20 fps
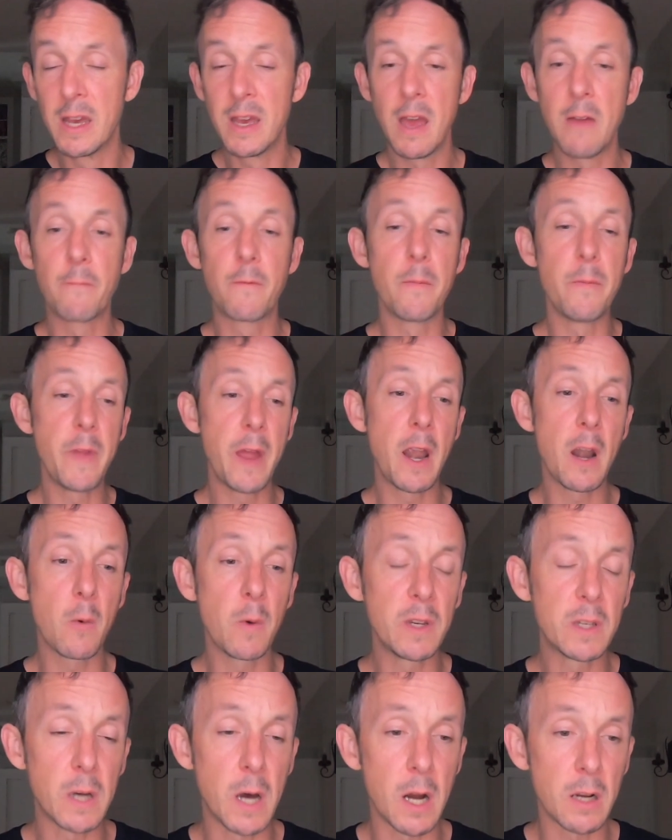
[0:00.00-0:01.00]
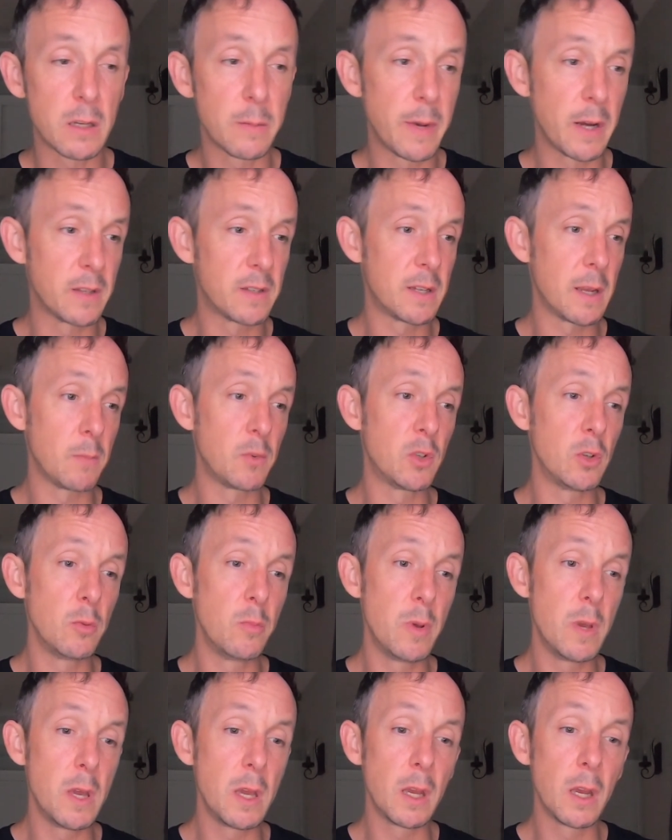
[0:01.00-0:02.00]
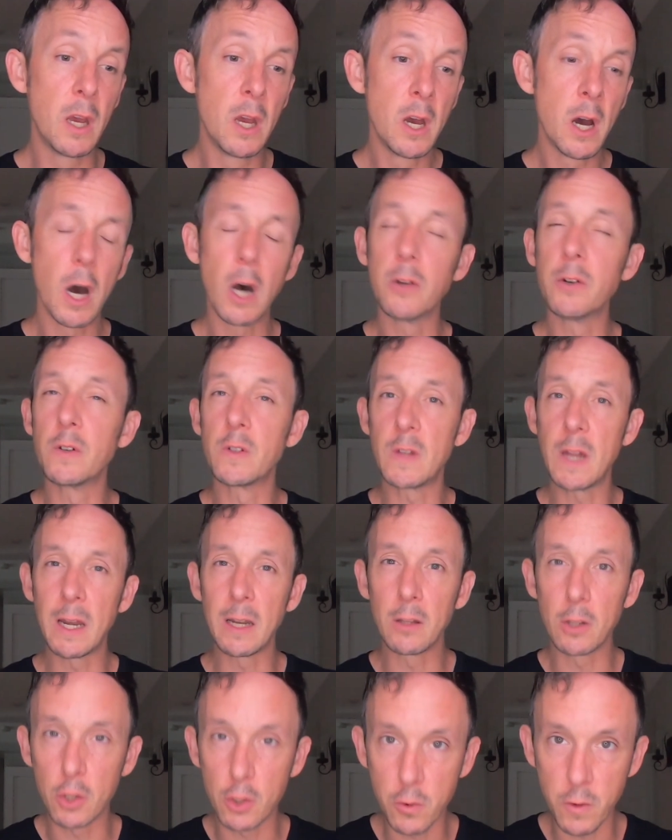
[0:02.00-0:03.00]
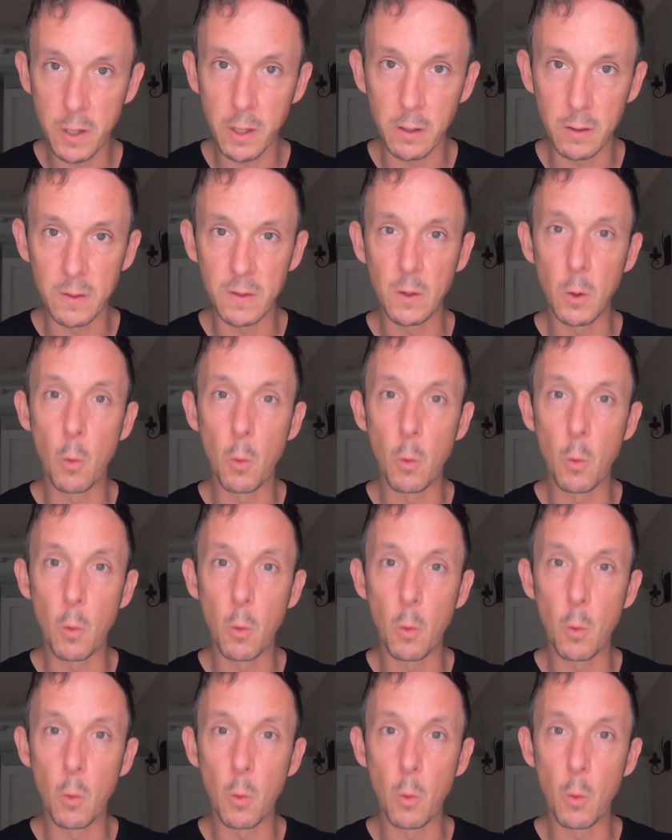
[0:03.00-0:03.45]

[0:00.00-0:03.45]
And from there, we talked about step two being understanding the triggers,